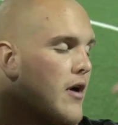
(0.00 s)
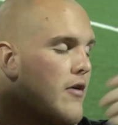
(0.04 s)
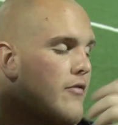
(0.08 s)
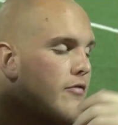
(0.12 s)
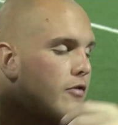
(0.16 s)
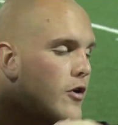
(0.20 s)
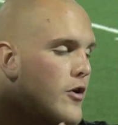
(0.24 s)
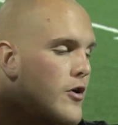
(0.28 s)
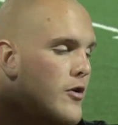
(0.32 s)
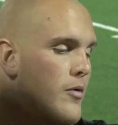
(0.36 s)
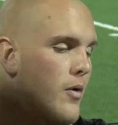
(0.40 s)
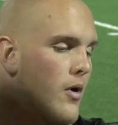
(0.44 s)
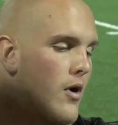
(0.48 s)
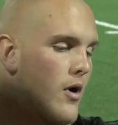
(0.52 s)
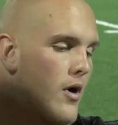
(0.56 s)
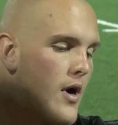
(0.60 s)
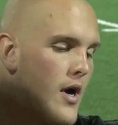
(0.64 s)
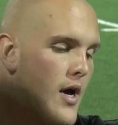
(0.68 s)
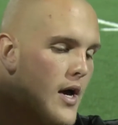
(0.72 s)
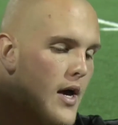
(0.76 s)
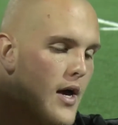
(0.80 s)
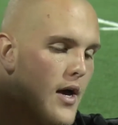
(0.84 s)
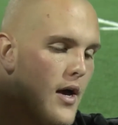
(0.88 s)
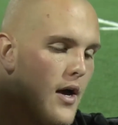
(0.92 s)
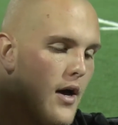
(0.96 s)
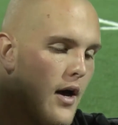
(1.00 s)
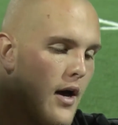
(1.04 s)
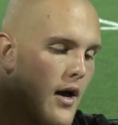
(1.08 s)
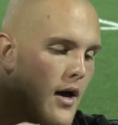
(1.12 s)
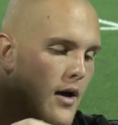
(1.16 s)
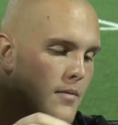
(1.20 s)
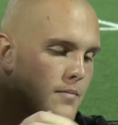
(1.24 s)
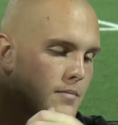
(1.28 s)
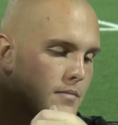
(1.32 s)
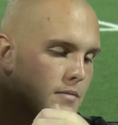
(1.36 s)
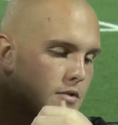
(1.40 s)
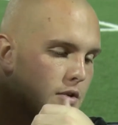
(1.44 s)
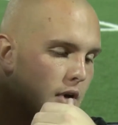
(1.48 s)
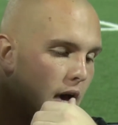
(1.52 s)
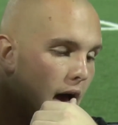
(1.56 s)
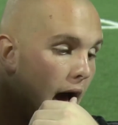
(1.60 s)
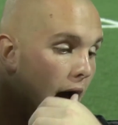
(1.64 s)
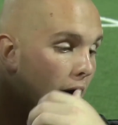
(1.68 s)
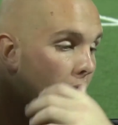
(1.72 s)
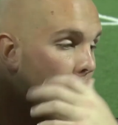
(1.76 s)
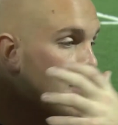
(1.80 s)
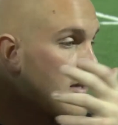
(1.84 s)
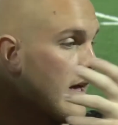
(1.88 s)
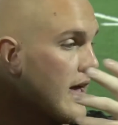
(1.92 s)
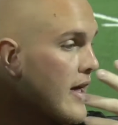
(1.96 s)
how far you are. So
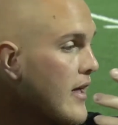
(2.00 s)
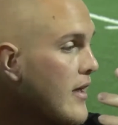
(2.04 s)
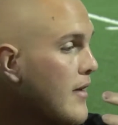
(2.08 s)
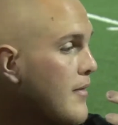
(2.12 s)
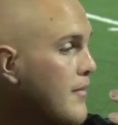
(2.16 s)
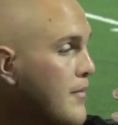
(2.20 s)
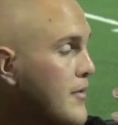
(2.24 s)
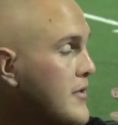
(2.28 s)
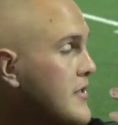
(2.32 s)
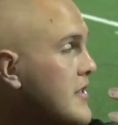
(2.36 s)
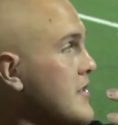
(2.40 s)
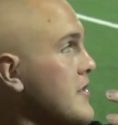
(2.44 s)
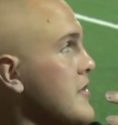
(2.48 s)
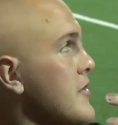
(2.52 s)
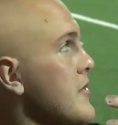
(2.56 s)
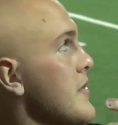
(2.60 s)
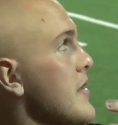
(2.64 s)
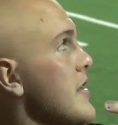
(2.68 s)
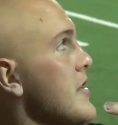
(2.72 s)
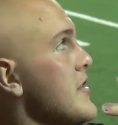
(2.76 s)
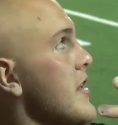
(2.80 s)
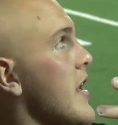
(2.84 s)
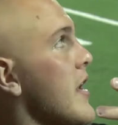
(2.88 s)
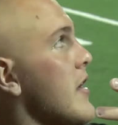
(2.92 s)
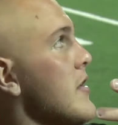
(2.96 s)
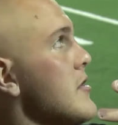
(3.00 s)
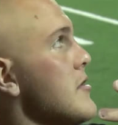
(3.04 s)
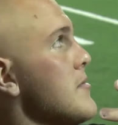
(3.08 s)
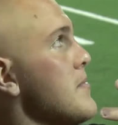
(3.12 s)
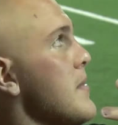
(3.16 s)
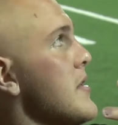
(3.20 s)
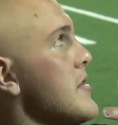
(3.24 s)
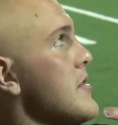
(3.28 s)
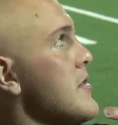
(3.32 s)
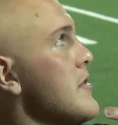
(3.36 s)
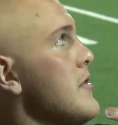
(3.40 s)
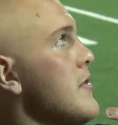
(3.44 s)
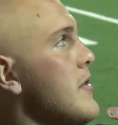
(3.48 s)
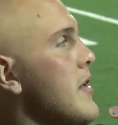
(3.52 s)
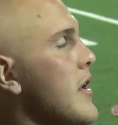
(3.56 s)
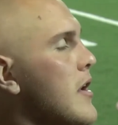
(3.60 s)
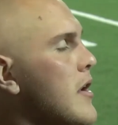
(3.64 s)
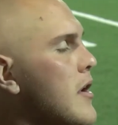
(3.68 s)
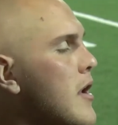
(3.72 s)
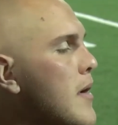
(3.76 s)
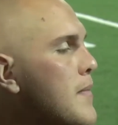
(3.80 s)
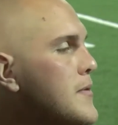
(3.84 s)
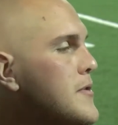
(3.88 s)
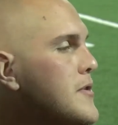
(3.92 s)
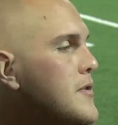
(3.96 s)
I like it because that's a unique challenge, especially you get
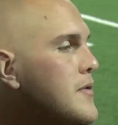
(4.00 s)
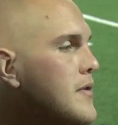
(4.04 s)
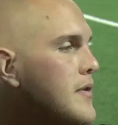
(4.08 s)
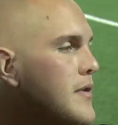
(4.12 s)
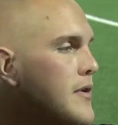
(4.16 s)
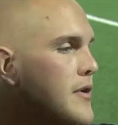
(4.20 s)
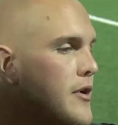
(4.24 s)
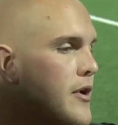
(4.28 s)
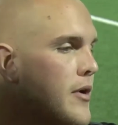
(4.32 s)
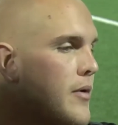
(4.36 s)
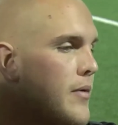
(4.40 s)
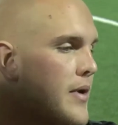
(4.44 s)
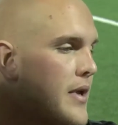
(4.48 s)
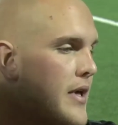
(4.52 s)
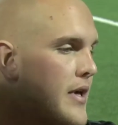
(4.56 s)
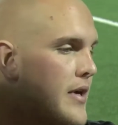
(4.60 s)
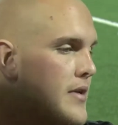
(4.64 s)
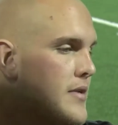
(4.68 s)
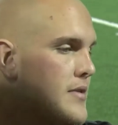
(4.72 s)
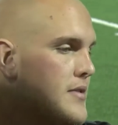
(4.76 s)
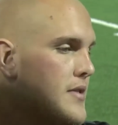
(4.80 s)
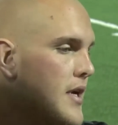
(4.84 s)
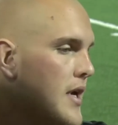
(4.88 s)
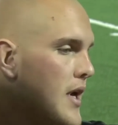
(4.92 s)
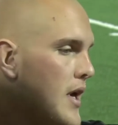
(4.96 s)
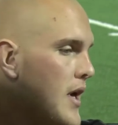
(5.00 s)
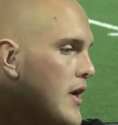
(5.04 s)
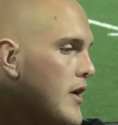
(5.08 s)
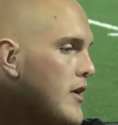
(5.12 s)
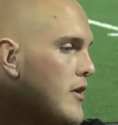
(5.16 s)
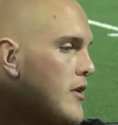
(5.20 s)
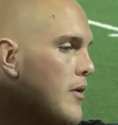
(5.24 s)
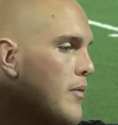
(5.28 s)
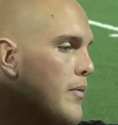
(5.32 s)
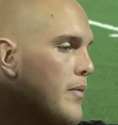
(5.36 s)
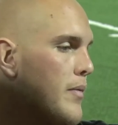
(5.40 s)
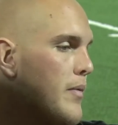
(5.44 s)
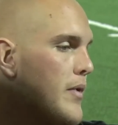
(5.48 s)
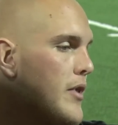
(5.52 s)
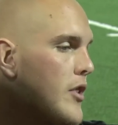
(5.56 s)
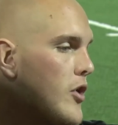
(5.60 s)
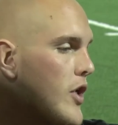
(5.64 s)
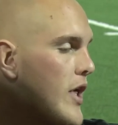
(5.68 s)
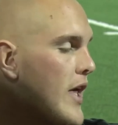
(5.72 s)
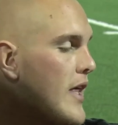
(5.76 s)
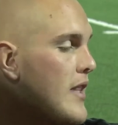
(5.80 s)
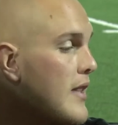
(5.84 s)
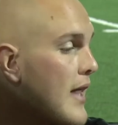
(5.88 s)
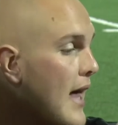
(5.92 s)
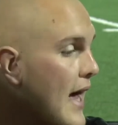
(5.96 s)
an opportunity to go against, when we
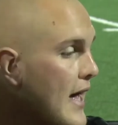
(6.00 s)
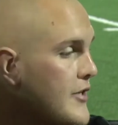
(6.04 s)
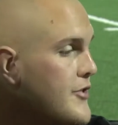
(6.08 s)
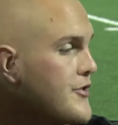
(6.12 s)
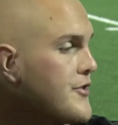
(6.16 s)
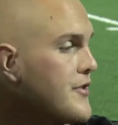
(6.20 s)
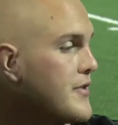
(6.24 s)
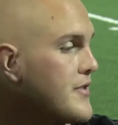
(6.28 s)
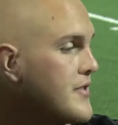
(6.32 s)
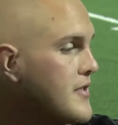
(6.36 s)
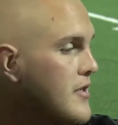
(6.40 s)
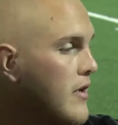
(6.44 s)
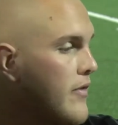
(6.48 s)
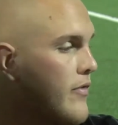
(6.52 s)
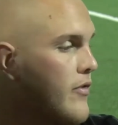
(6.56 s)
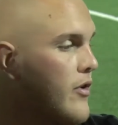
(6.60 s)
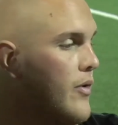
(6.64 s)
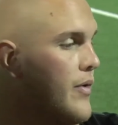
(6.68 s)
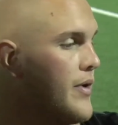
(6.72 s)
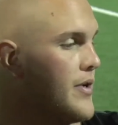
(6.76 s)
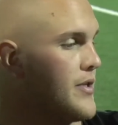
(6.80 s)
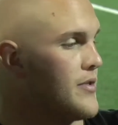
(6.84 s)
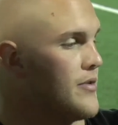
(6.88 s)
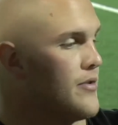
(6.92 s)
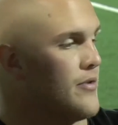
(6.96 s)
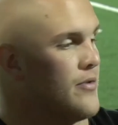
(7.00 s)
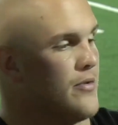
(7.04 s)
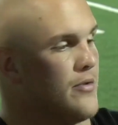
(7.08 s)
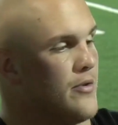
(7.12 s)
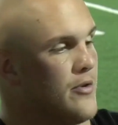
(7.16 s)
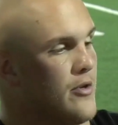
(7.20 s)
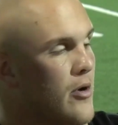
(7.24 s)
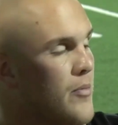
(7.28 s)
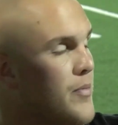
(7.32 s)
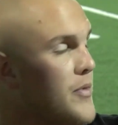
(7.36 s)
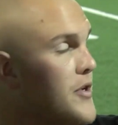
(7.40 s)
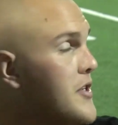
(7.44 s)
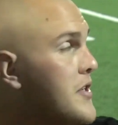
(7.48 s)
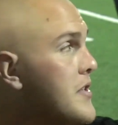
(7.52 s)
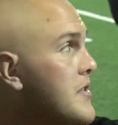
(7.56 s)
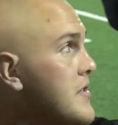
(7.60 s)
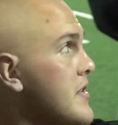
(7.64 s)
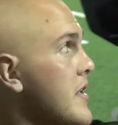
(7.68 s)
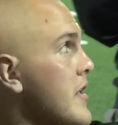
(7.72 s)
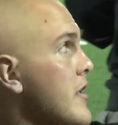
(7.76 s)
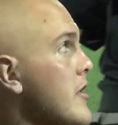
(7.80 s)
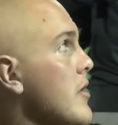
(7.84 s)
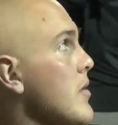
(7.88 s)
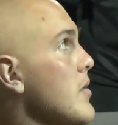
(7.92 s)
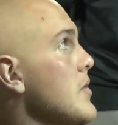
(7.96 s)
look at last year itself, going to, Michigan
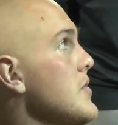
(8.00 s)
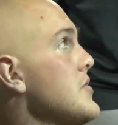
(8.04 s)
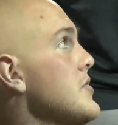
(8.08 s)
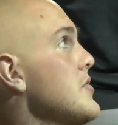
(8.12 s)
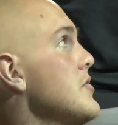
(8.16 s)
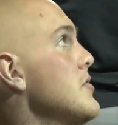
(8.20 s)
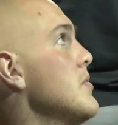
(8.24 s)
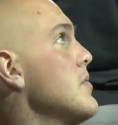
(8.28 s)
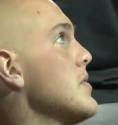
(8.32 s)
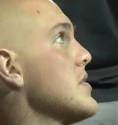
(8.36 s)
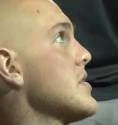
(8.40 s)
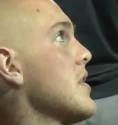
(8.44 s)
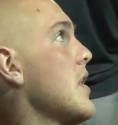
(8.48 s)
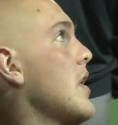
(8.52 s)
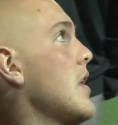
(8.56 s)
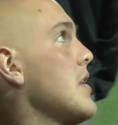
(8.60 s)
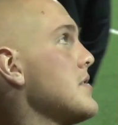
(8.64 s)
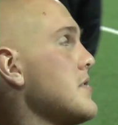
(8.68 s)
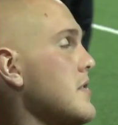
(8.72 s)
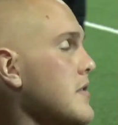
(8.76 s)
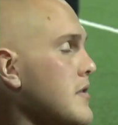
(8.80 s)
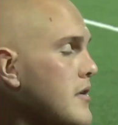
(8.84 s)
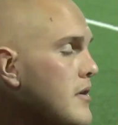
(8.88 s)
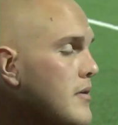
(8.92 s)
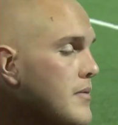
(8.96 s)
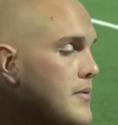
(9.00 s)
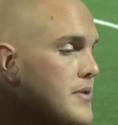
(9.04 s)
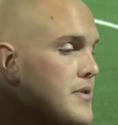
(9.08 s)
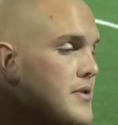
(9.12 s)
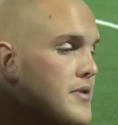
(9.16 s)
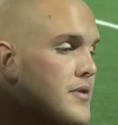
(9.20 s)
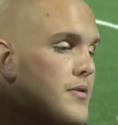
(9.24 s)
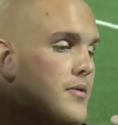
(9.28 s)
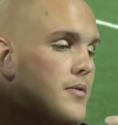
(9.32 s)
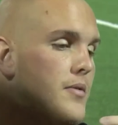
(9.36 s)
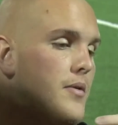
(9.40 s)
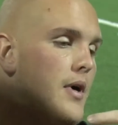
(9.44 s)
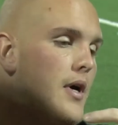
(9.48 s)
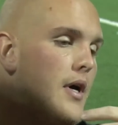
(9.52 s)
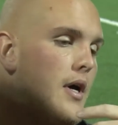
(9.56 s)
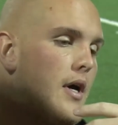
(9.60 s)
State, going to Wisconsin, going to,